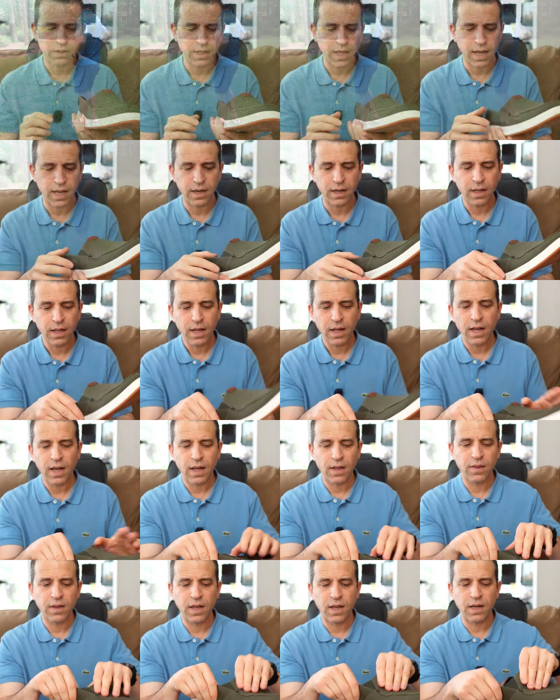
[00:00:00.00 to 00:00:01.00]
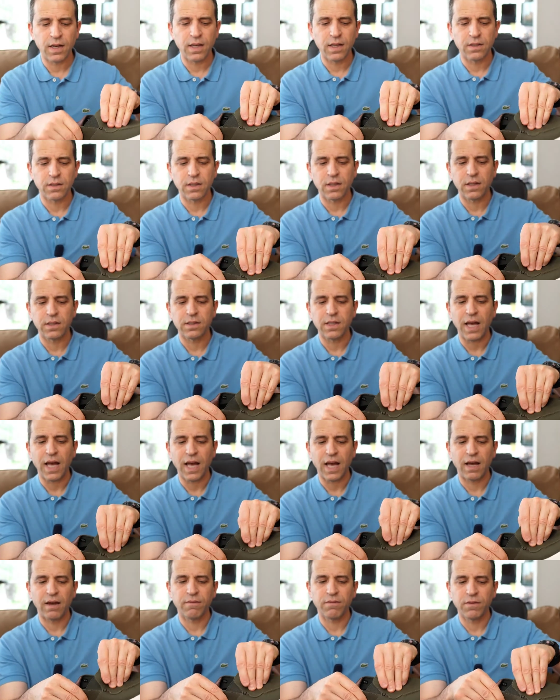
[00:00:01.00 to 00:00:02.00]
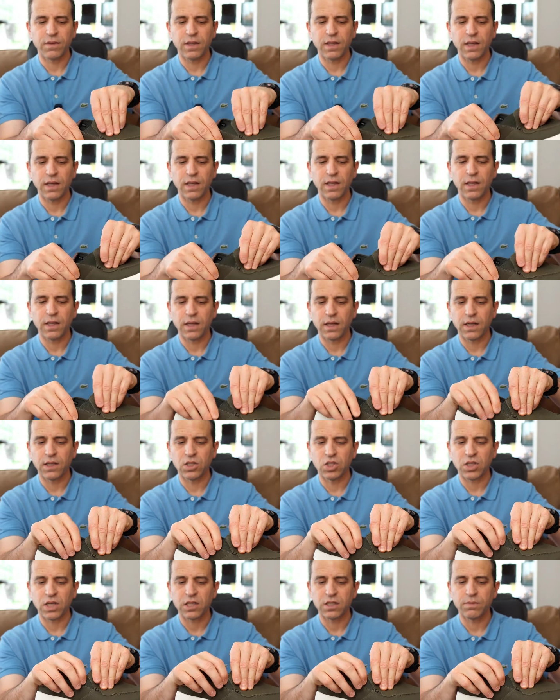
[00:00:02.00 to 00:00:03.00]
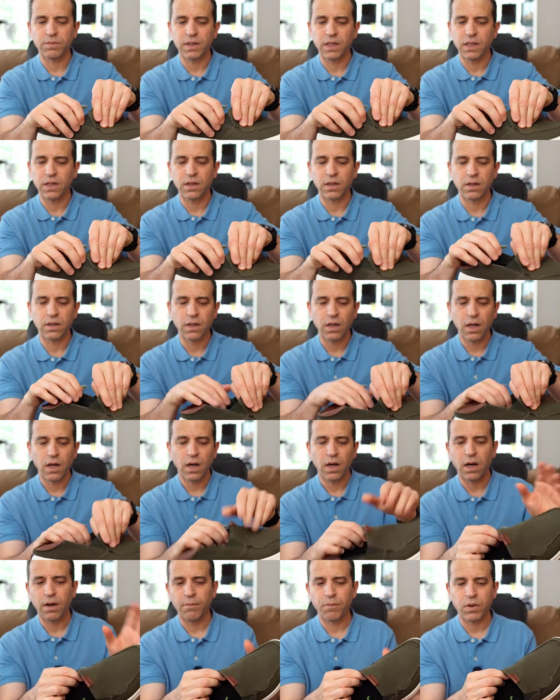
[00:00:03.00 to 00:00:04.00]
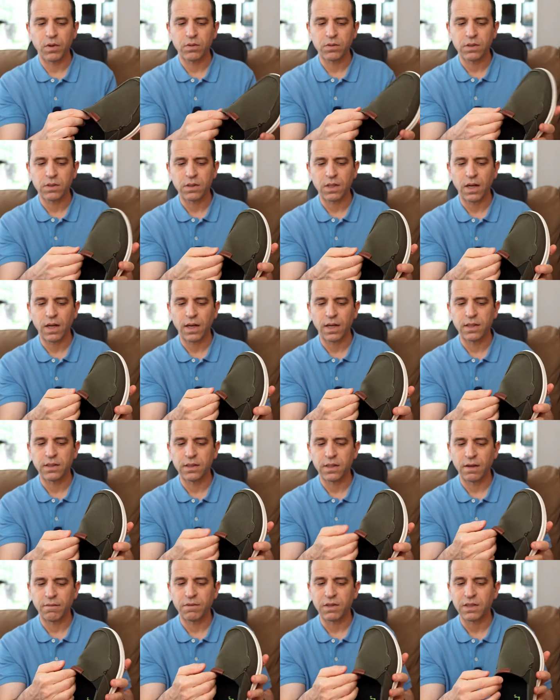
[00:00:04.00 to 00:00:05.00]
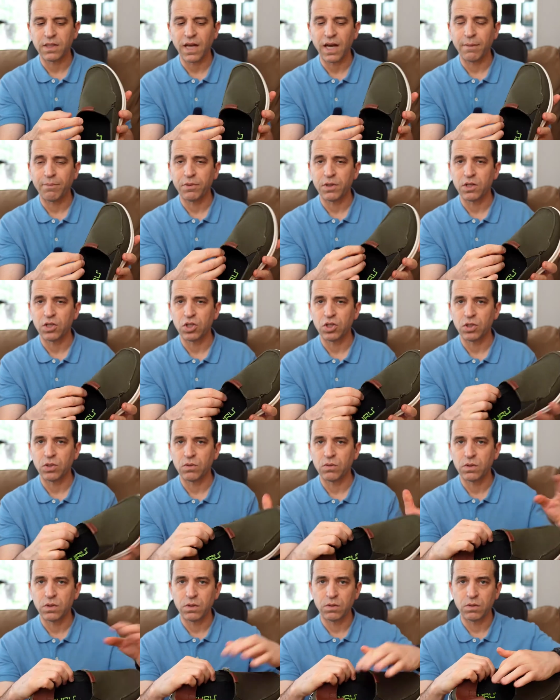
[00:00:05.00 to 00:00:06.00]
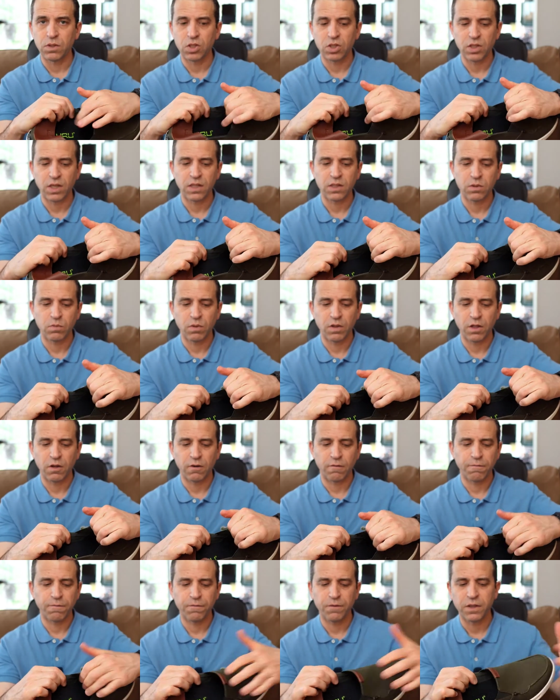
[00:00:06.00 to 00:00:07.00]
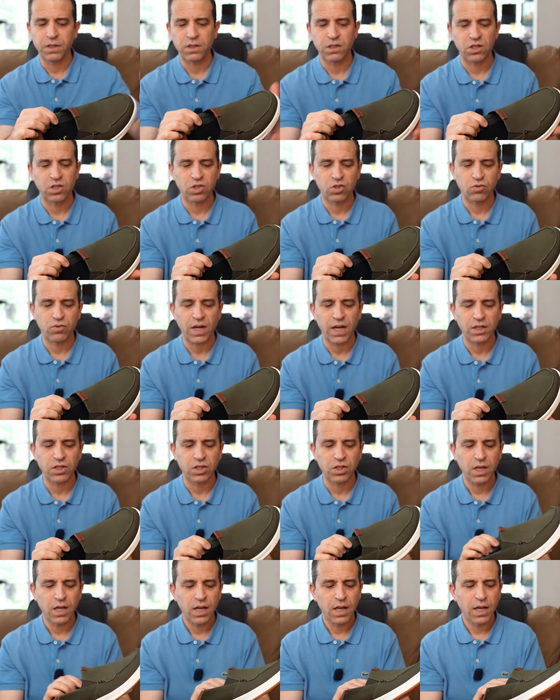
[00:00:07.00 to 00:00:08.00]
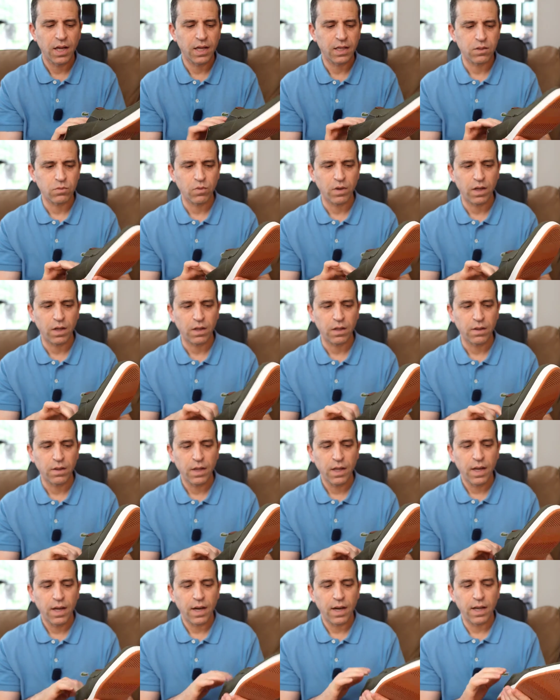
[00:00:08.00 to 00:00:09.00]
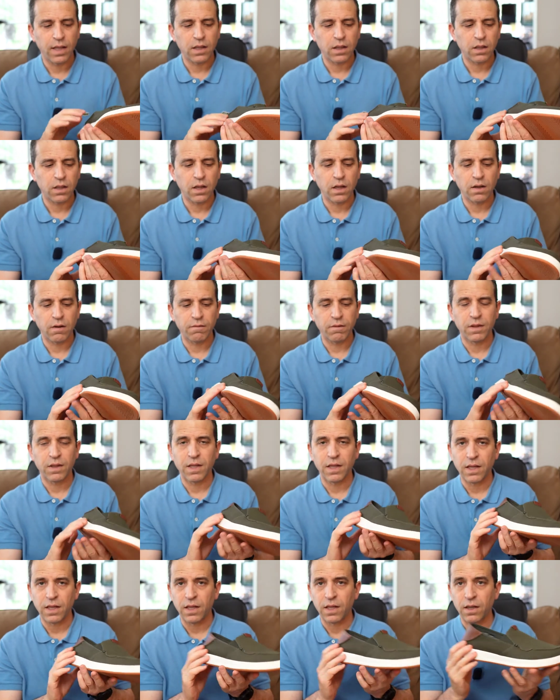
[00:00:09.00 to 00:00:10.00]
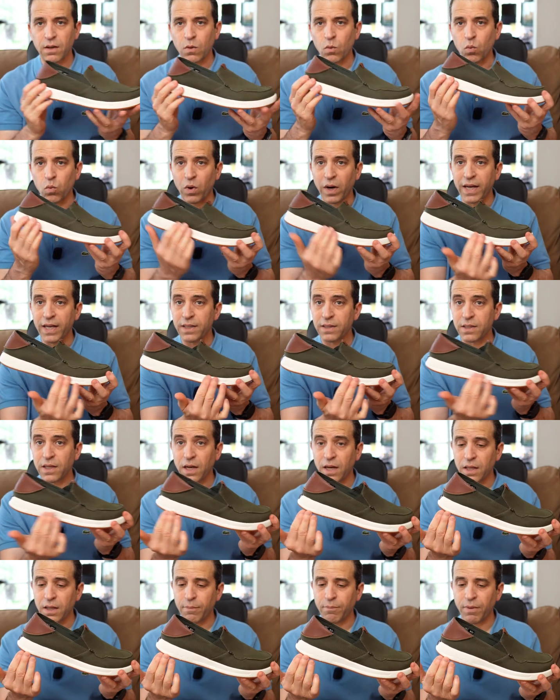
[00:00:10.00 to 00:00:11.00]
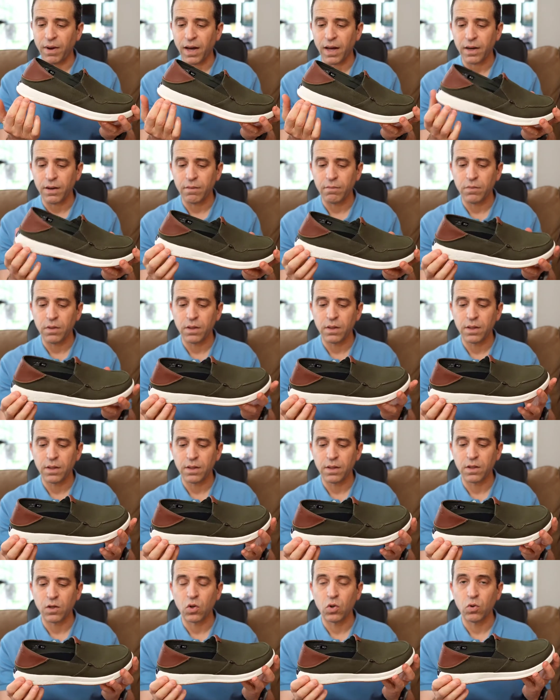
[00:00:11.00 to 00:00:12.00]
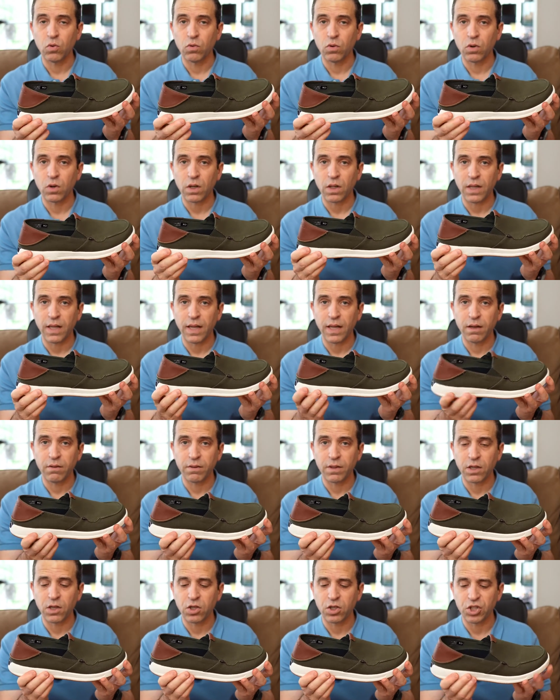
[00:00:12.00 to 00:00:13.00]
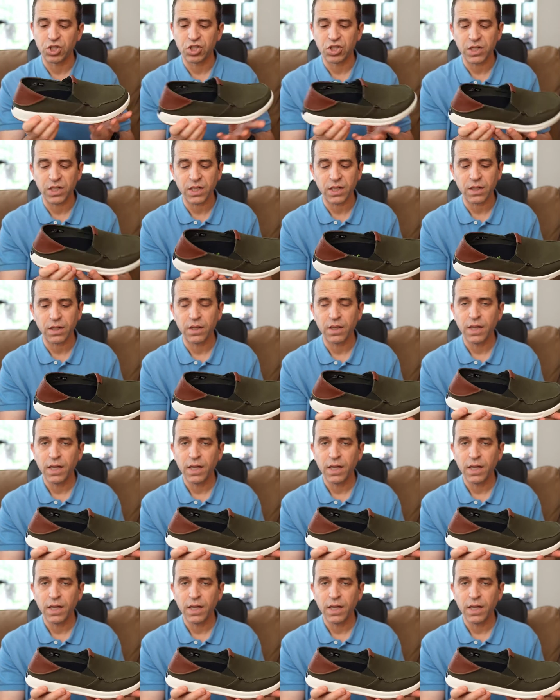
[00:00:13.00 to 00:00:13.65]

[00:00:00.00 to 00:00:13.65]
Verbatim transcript: that? And then it does have the adjustment here on both sides of the top of the shoe to adjust with your foot to stretch as well. I love the white on the bottom, the Kuru Cloud, the cushioning.